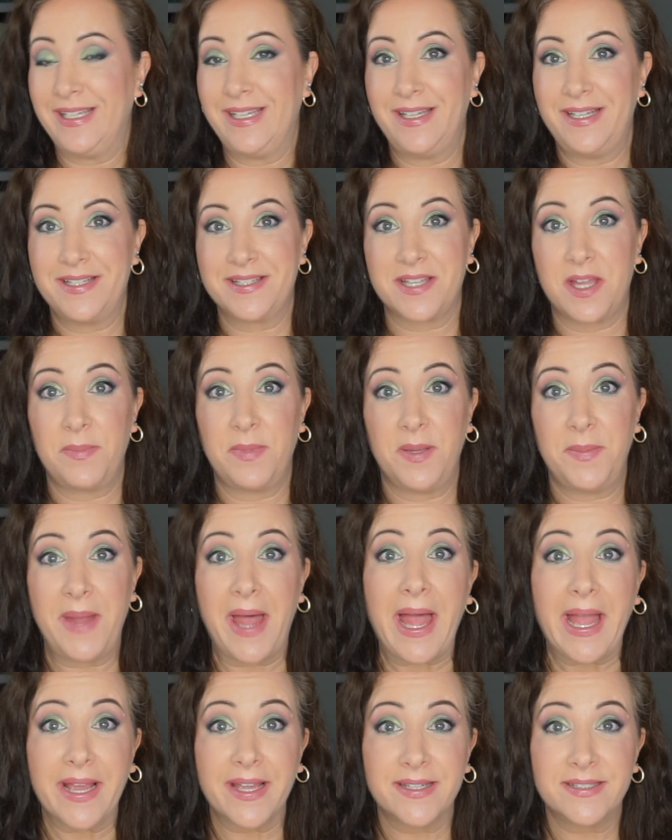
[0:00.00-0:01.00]
It is coming
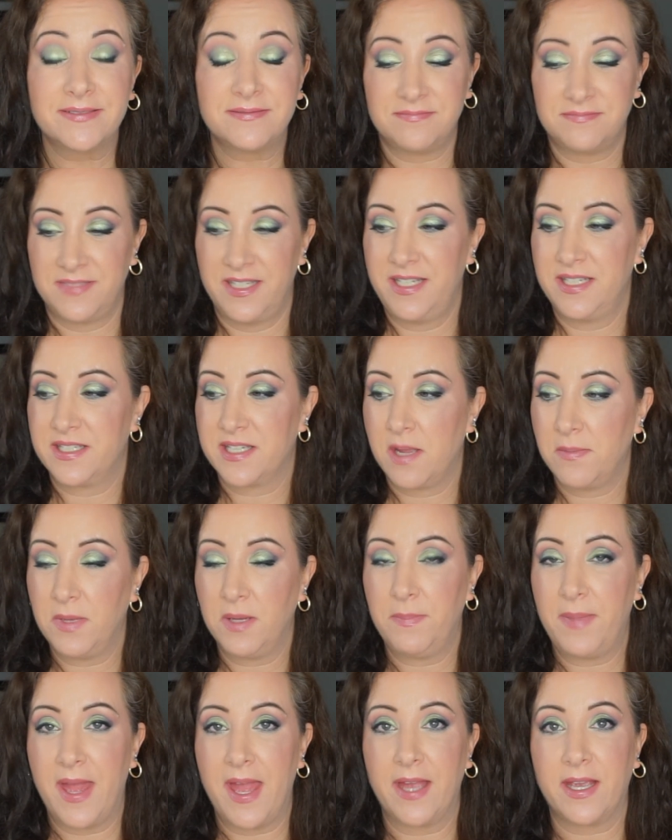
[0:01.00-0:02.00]
back. It is
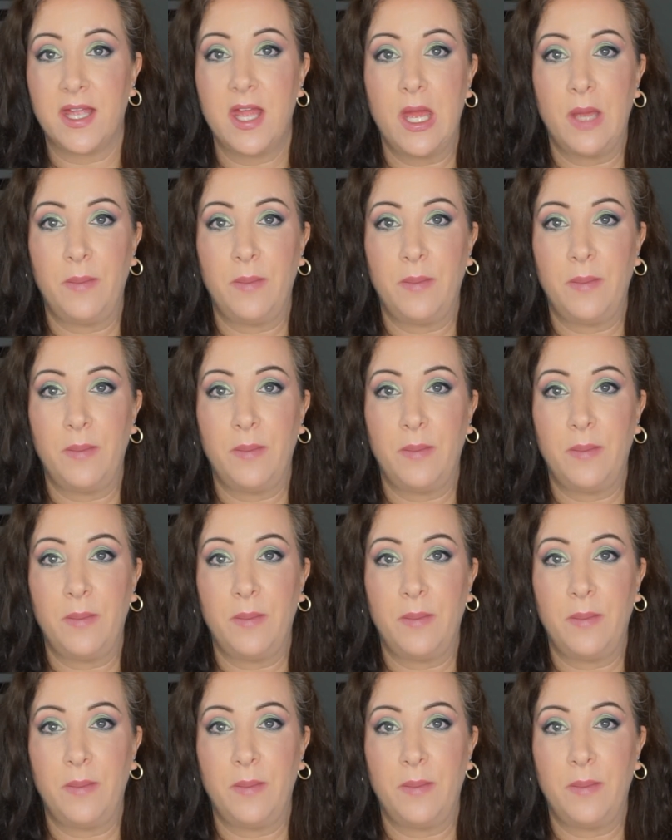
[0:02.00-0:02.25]
coming back.